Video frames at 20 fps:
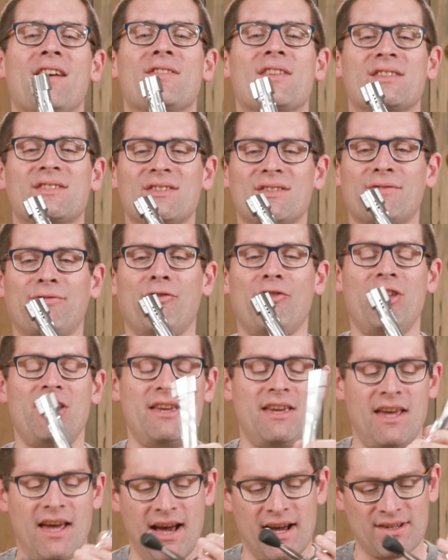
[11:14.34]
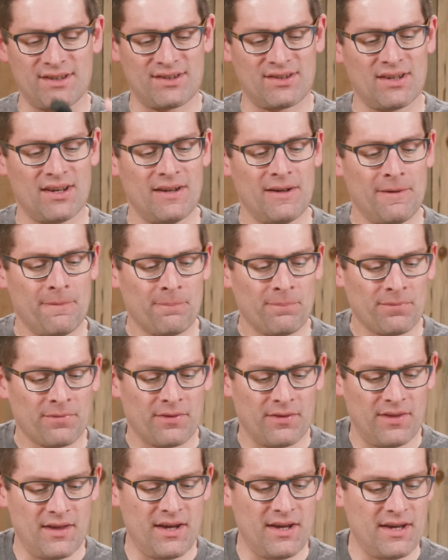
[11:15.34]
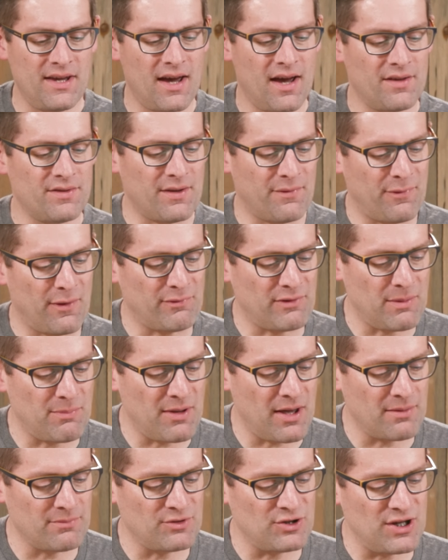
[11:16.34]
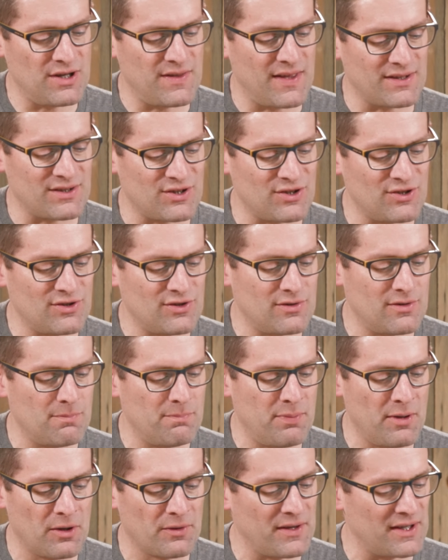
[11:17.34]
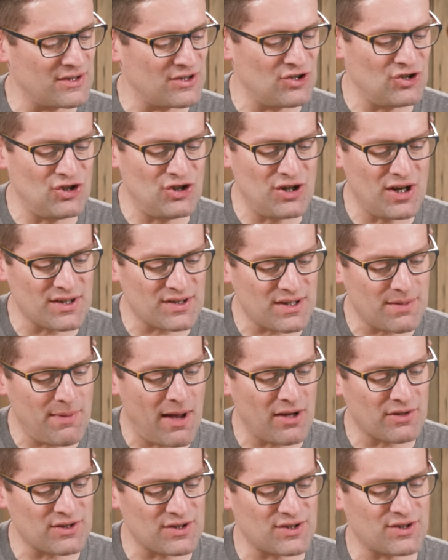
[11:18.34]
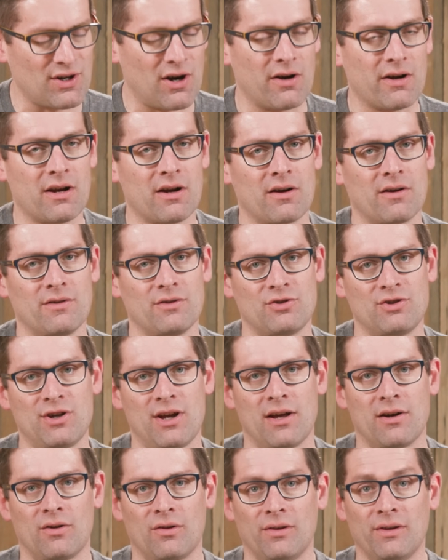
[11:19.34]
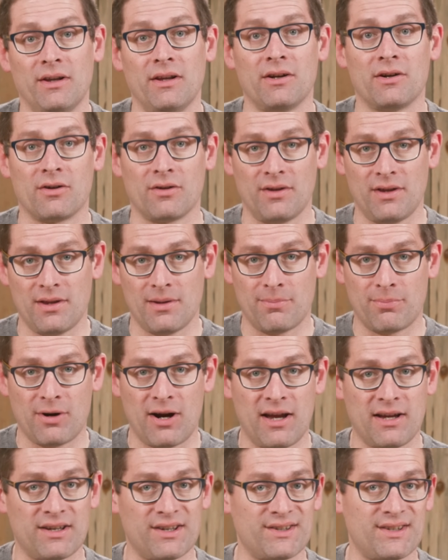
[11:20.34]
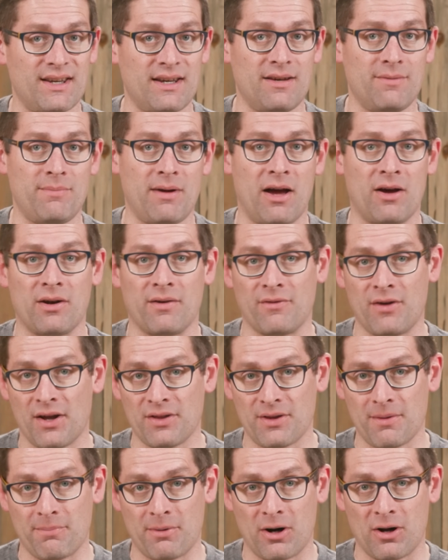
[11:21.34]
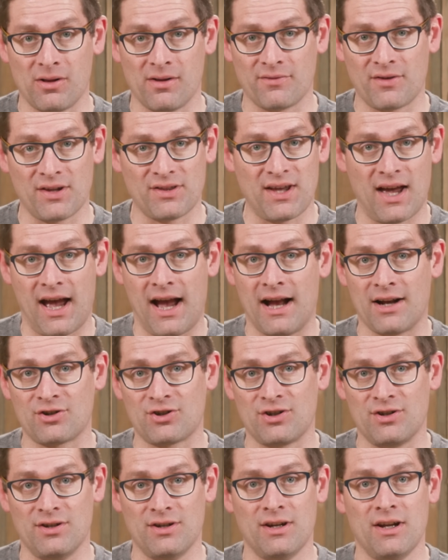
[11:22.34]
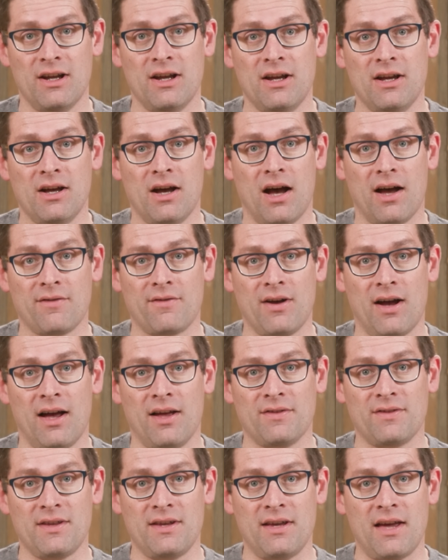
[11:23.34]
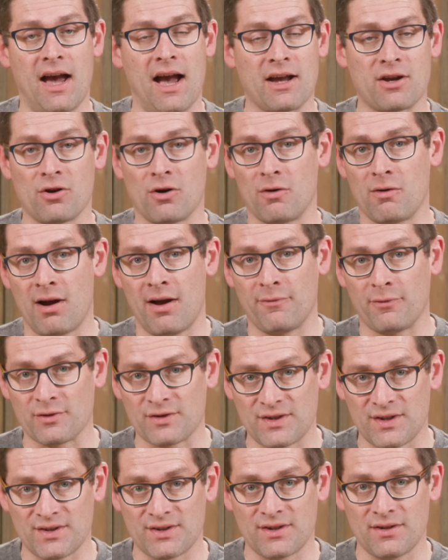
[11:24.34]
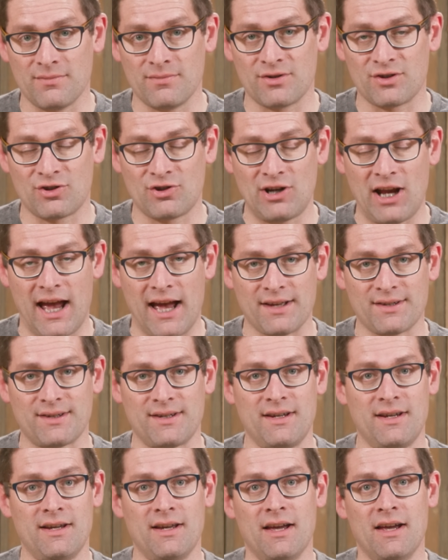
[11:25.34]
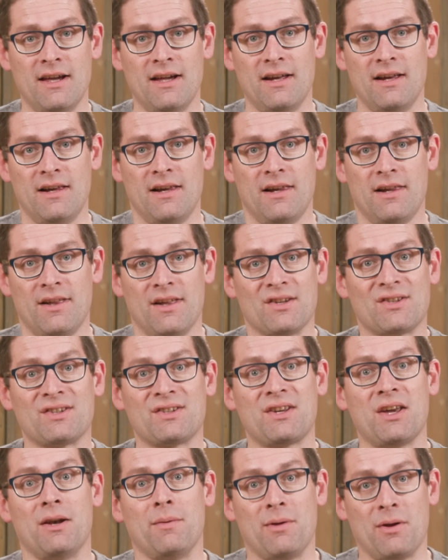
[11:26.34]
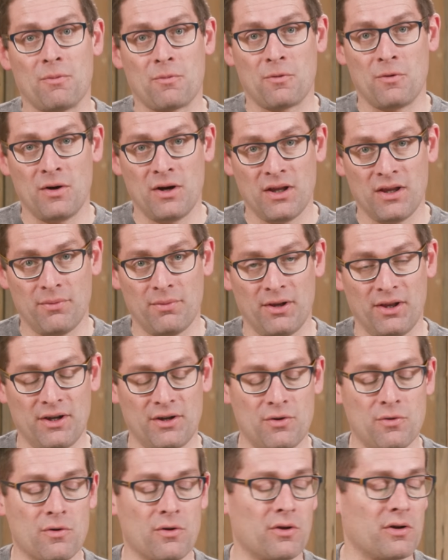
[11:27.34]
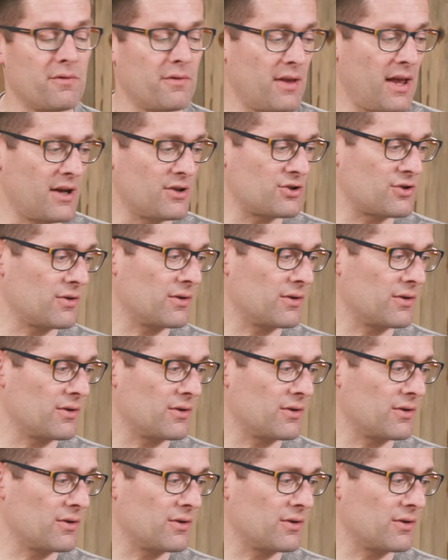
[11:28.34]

This is for the E X, the, uh, the fifty B M G that's build that's just about to start here on the channel. Literally, the brake is inbound. I've got the barrel, I've got the action, I've got the Accurate Rifle Systems chassis. This is going to be really, really cool. Look for that